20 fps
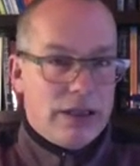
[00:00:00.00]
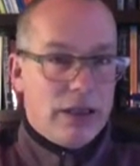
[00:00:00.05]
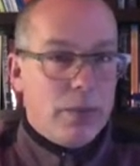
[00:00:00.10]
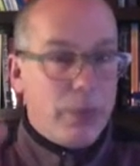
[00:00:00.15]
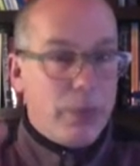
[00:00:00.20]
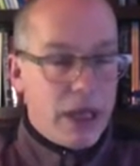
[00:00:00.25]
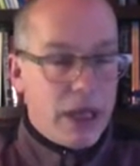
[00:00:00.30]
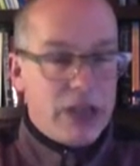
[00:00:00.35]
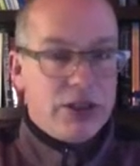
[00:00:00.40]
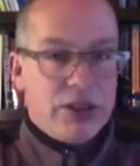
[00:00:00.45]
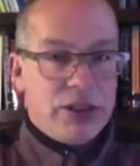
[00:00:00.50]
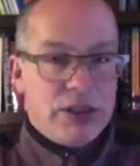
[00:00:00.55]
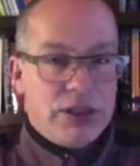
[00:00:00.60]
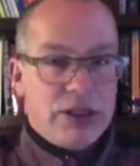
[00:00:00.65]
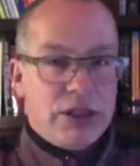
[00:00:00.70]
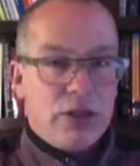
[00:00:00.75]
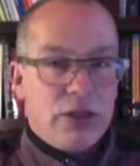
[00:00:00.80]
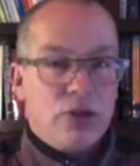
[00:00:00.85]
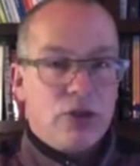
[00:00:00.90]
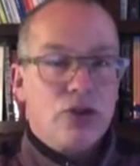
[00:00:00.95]
and the patient
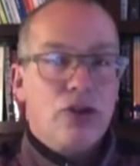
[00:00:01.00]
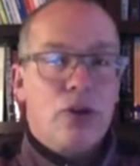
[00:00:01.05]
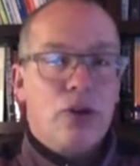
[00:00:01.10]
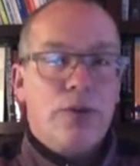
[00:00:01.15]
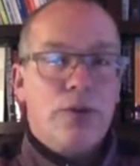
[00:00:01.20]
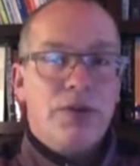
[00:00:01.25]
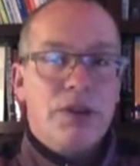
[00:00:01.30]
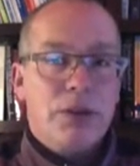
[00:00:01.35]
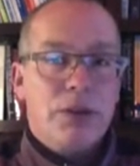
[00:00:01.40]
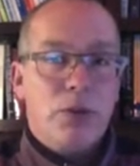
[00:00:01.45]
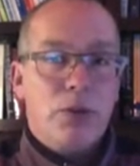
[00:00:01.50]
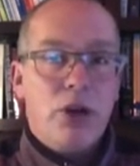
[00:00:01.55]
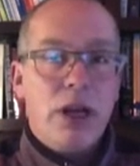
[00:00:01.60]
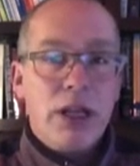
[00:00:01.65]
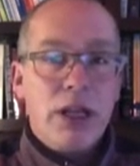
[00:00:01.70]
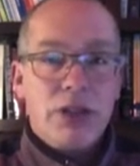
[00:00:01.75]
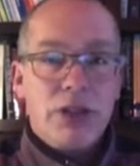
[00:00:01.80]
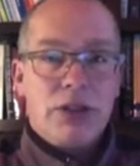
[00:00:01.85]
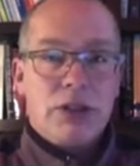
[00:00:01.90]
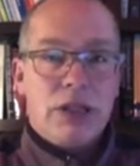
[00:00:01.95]
is in control of
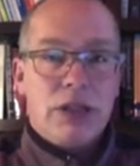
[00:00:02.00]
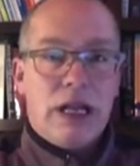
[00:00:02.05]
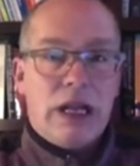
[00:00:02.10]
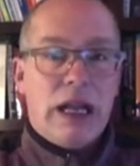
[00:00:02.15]
stimulation.